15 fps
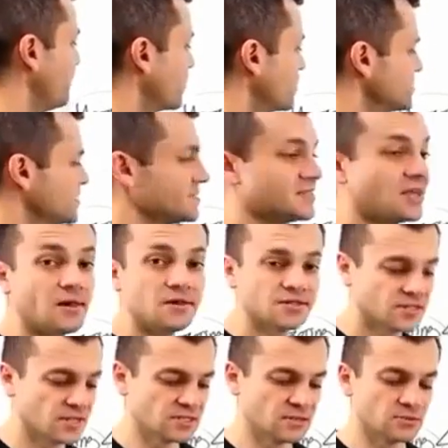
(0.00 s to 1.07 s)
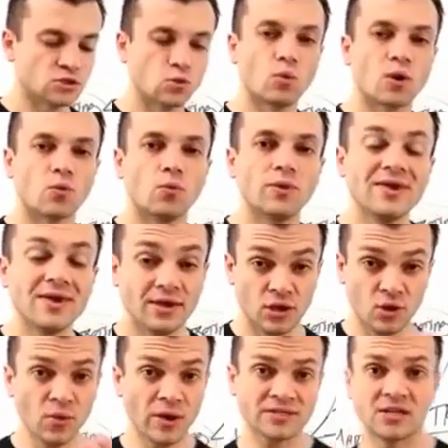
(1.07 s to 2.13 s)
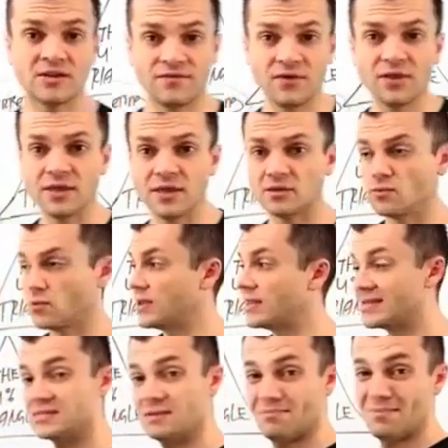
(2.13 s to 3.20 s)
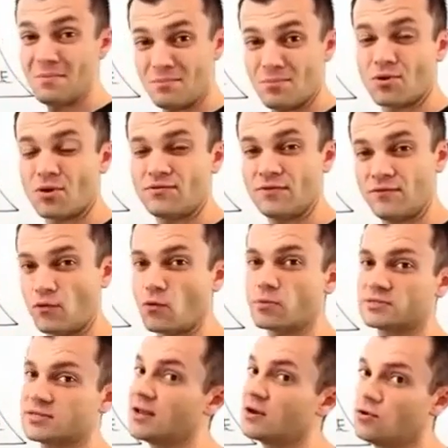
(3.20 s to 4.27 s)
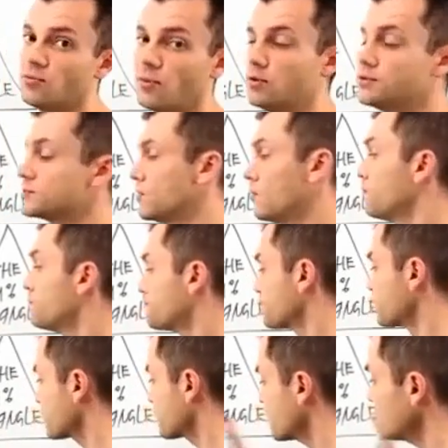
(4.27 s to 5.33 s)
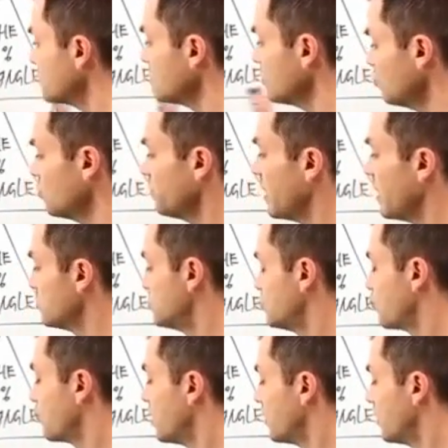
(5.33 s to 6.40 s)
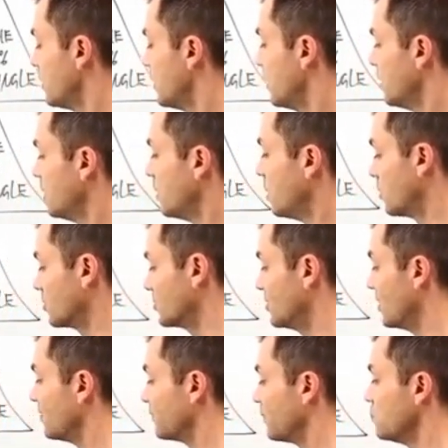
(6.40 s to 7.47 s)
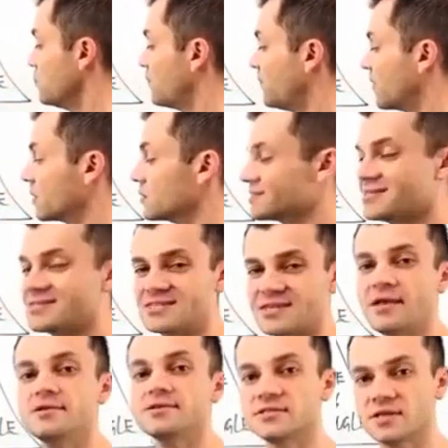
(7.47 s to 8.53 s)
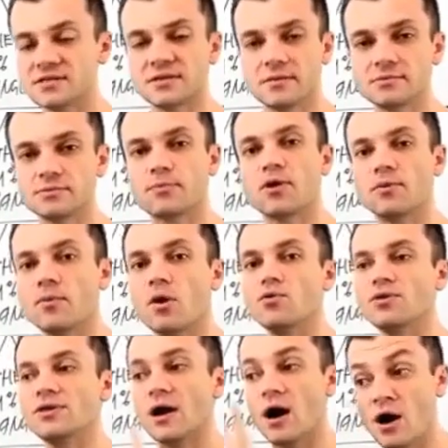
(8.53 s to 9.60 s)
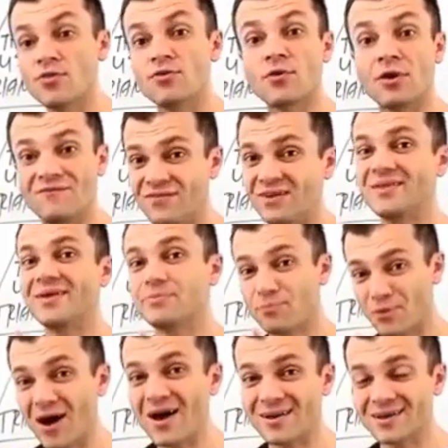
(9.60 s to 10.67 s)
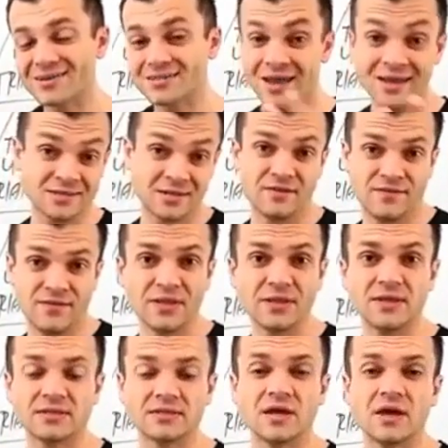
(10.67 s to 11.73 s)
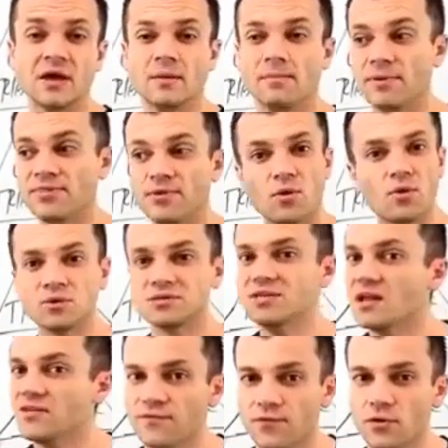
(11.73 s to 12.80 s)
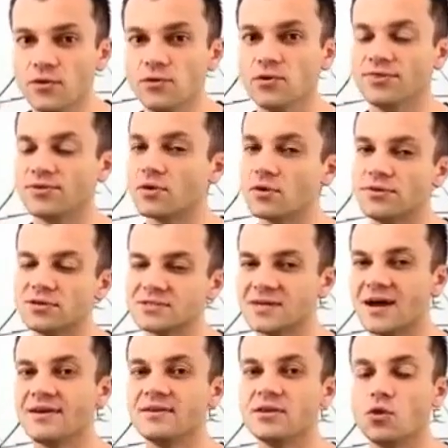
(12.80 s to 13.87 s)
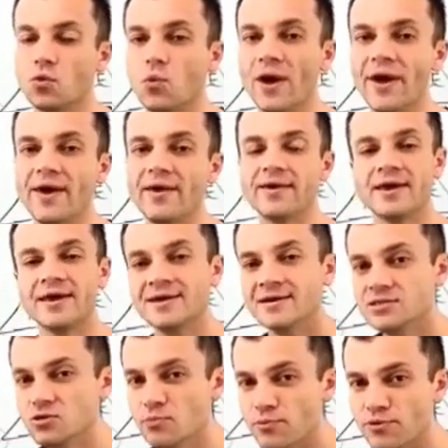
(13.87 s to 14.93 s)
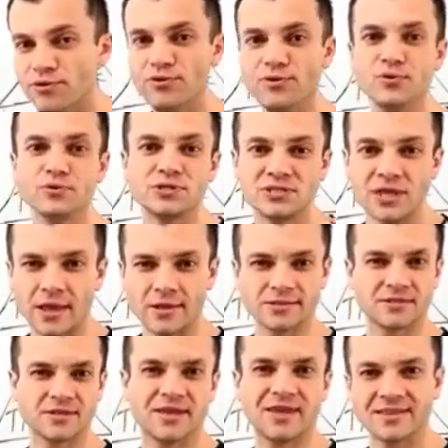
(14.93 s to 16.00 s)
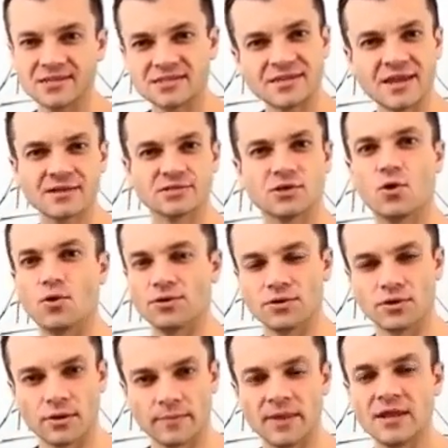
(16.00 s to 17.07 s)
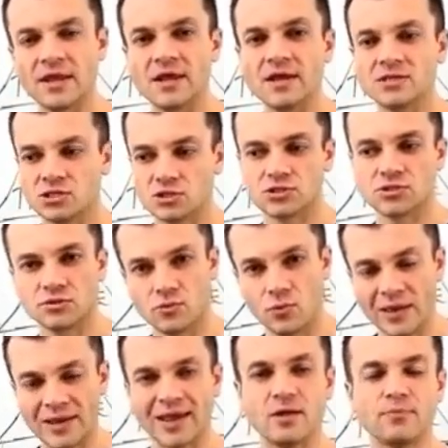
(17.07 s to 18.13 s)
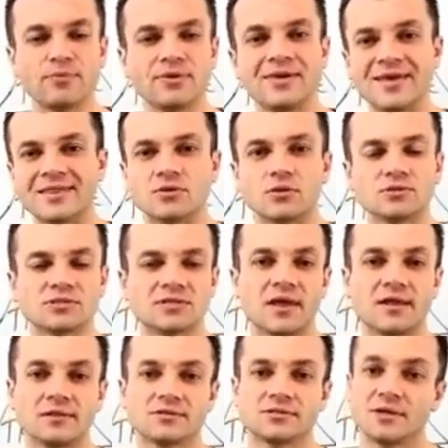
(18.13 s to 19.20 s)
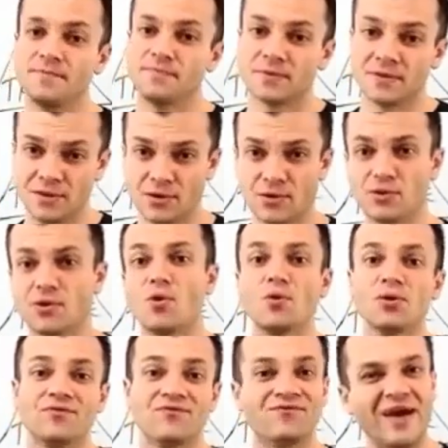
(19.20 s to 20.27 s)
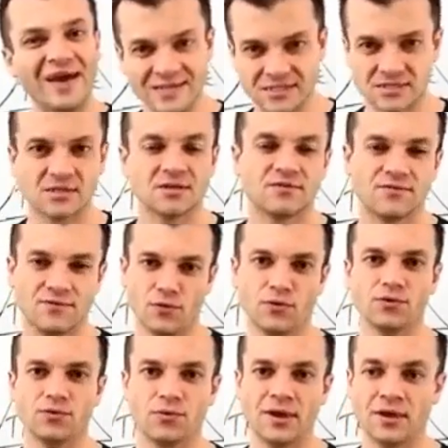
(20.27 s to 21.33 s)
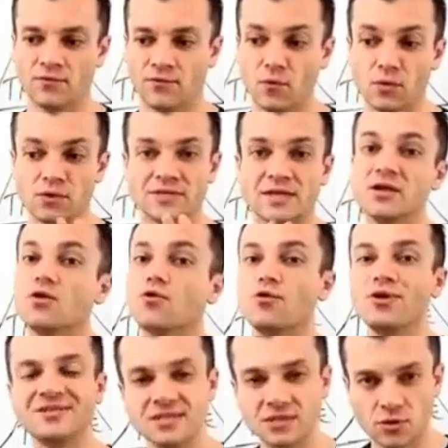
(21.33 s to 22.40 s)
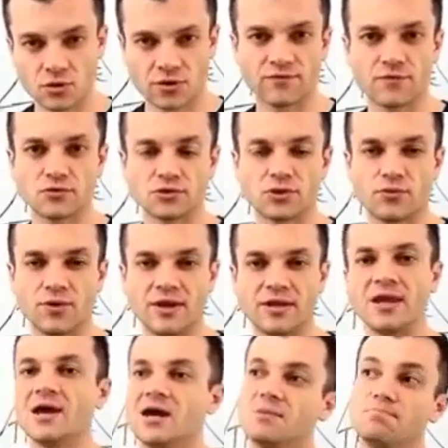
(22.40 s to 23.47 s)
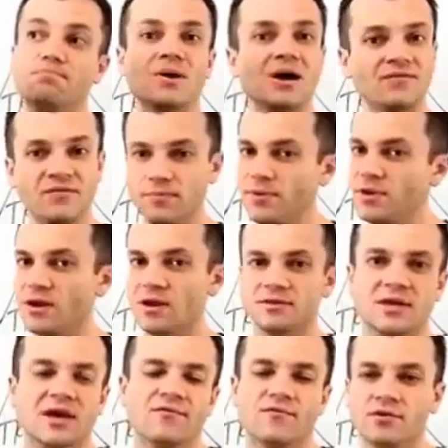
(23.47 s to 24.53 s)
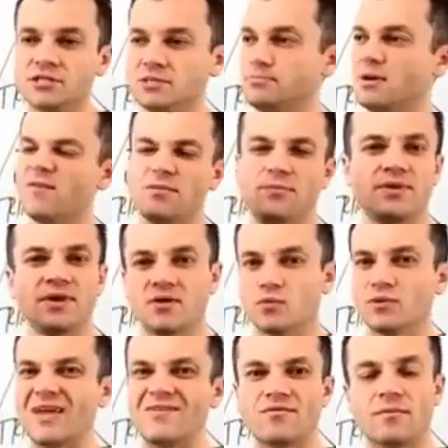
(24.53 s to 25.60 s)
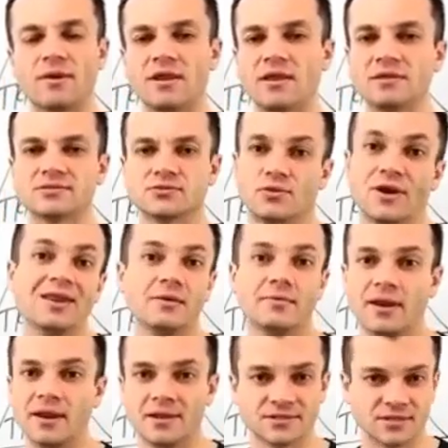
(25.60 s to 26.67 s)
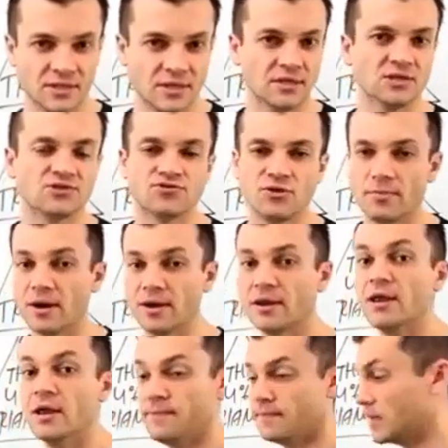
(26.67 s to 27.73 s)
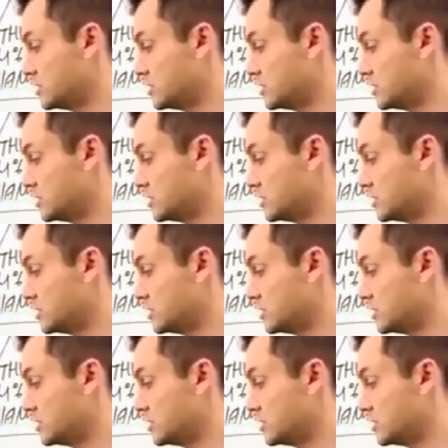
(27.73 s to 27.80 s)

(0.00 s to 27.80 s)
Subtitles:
Funnels and sales systems to where you as an affiliate, right, as a member of the 4% group also, you'll be able to run our done-for-you funnels and sales systems promoting other affiliate products as an affiliate, but they're all done for you and they're designed in a way to produce sales, to get the sales going, you know what I mean? So we can help you get those sales going fast for you, and of course increasing your conversion rate above and beyond average, above and beyond what everybody else or anybody else in the industry might